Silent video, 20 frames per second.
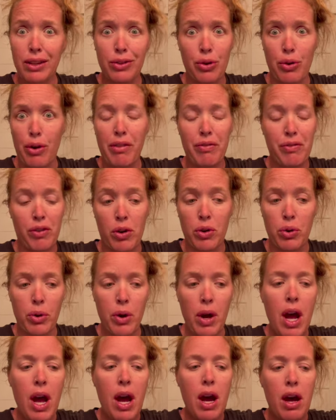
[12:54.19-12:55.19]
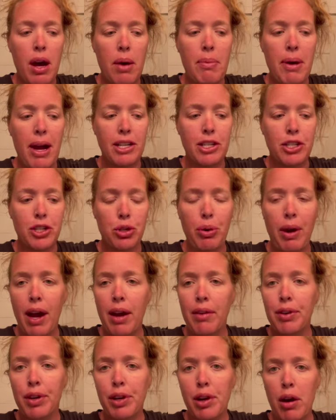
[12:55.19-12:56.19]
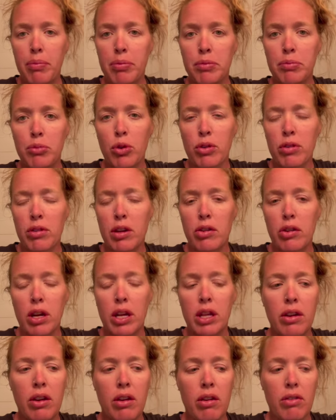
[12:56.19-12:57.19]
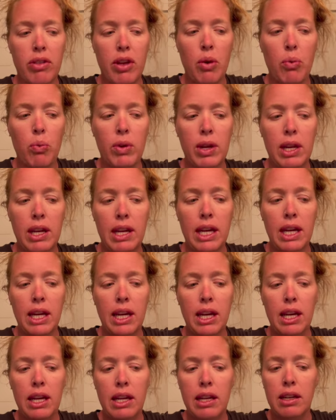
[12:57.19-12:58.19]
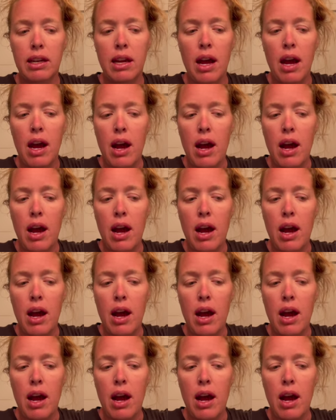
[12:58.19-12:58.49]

They're all fertile. I do have a couple more that are in there that went in